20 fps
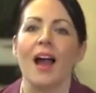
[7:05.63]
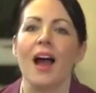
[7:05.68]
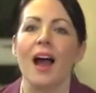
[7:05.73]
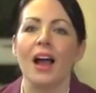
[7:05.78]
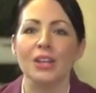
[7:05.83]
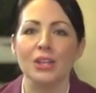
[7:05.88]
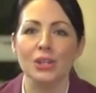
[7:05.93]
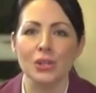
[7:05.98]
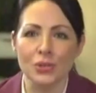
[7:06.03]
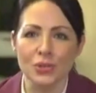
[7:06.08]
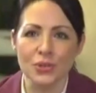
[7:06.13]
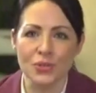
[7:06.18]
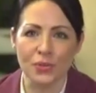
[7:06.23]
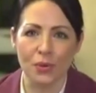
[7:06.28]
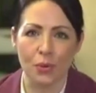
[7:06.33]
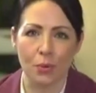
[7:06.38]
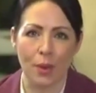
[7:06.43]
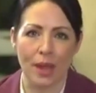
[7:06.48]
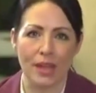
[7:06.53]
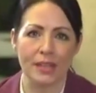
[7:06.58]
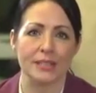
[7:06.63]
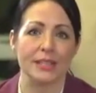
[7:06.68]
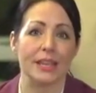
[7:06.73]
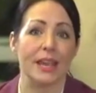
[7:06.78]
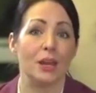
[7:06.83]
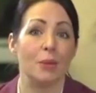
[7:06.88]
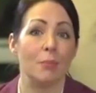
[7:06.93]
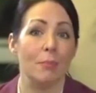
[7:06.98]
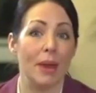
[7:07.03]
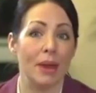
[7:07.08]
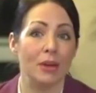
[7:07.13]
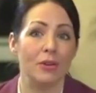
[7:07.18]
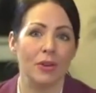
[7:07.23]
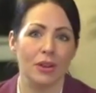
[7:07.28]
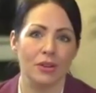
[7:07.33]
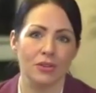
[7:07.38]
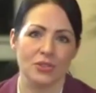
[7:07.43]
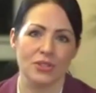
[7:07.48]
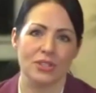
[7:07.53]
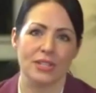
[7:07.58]
A useful way to get a better
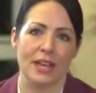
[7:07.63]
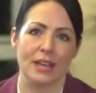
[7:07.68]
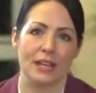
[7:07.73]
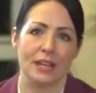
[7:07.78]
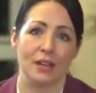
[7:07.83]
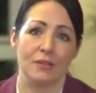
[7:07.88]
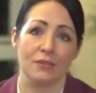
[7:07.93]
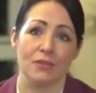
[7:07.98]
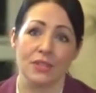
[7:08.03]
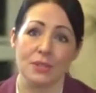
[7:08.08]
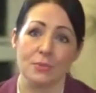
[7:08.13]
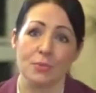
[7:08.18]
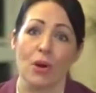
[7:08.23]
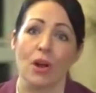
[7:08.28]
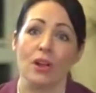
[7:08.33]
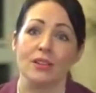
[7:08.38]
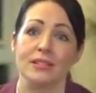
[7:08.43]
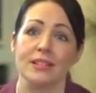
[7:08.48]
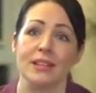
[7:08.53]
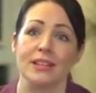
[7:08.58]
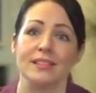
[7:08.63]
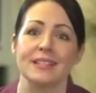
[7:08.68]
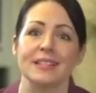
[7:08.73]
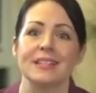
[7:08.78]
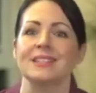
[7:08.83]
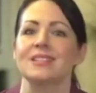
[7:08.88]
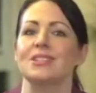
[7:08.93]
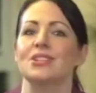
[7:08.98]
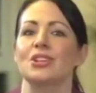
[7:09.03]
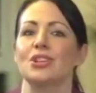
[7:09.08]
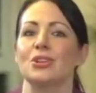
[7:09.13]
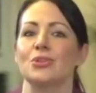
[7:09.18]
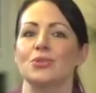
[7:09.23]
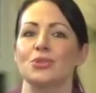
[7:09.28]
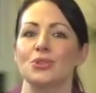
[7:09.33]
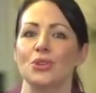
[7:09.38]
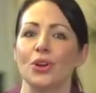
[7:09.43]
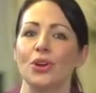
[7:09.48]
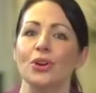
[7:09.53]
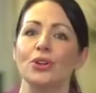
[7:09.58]
understanding of this process is to use
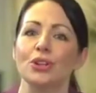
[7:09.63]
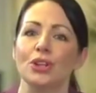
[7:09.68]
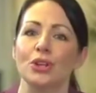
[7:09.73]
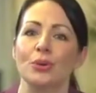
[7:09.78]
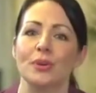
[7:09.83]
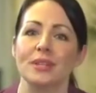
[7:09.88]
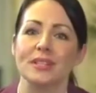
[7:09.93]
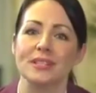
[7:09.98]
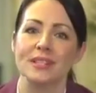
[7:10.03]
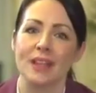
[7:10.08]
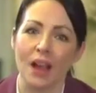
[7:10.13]
Kurt Lewin's